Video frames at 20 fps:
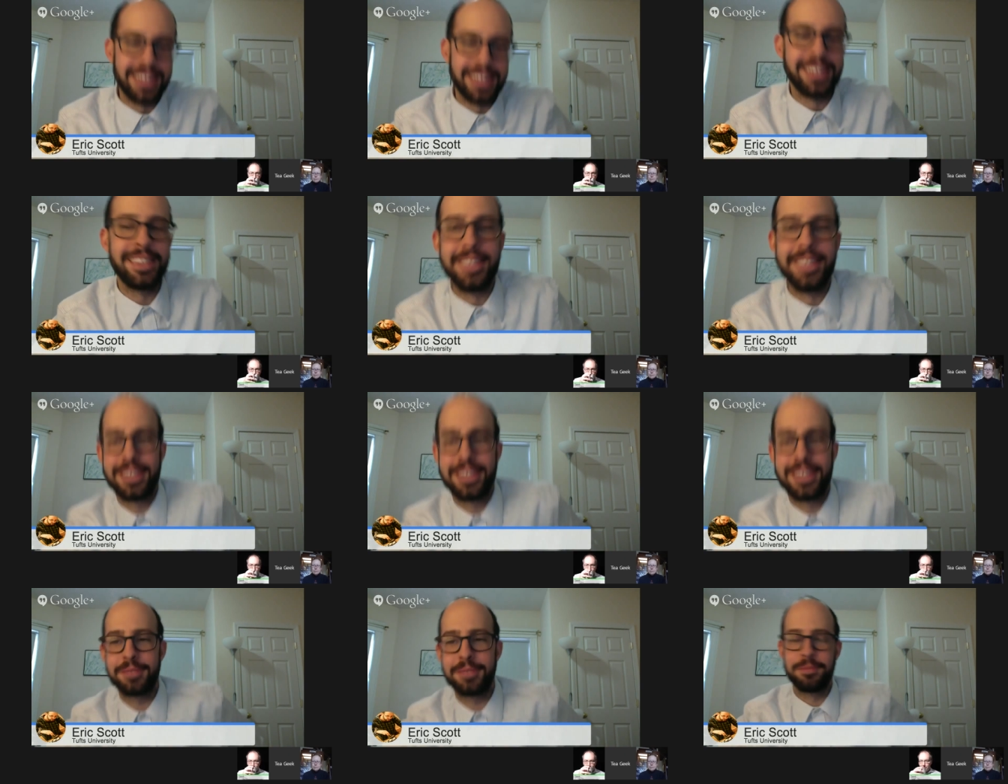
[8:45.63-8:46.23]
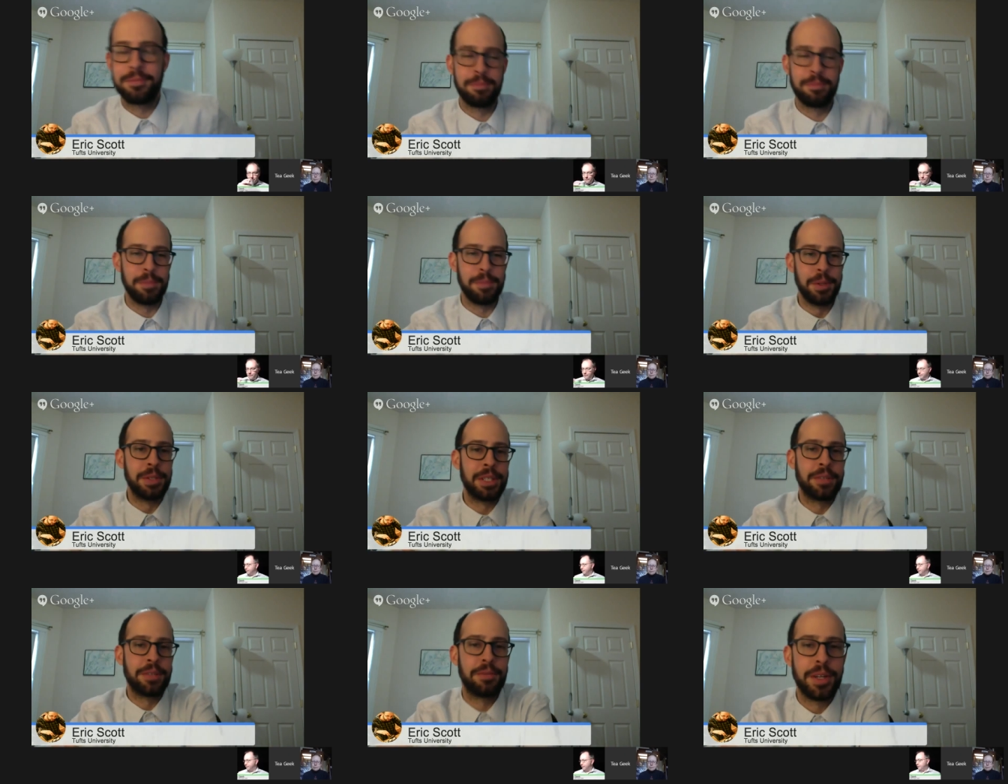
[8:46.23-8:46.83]
this
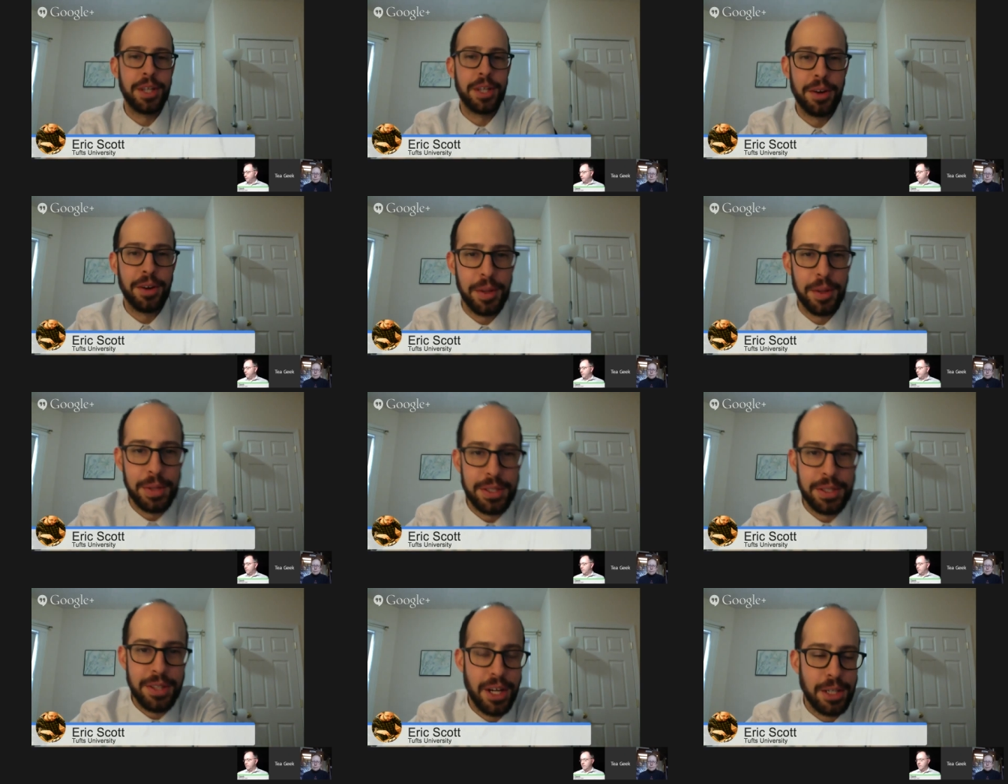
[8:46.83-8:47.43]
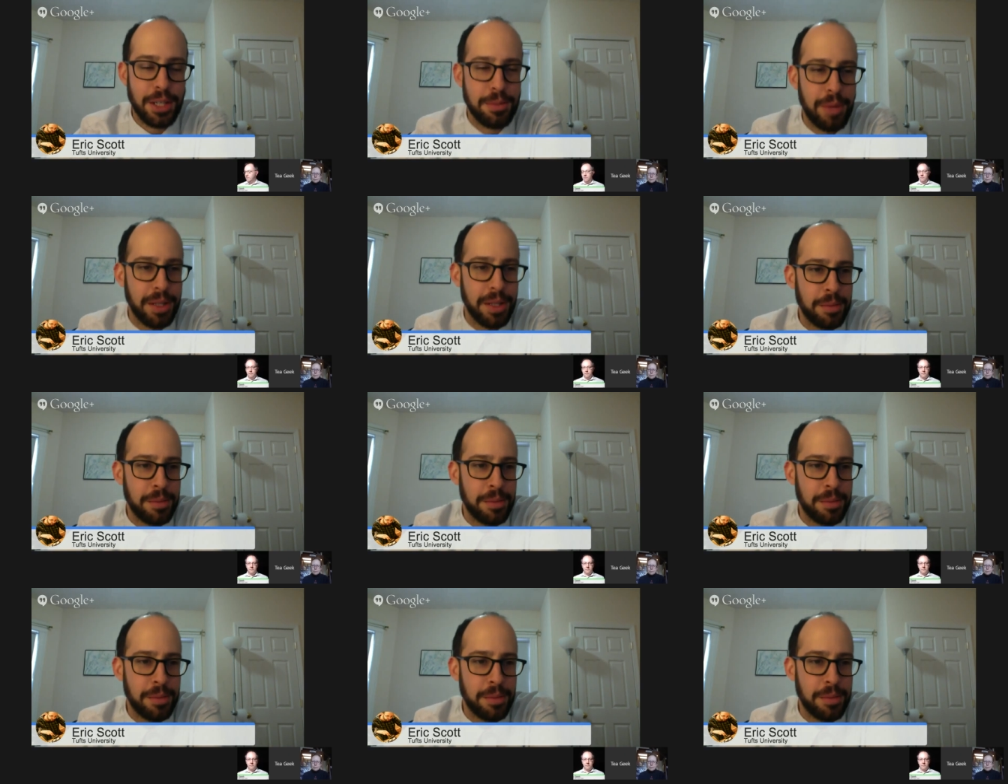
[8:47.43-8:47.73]
music video that we talked about in the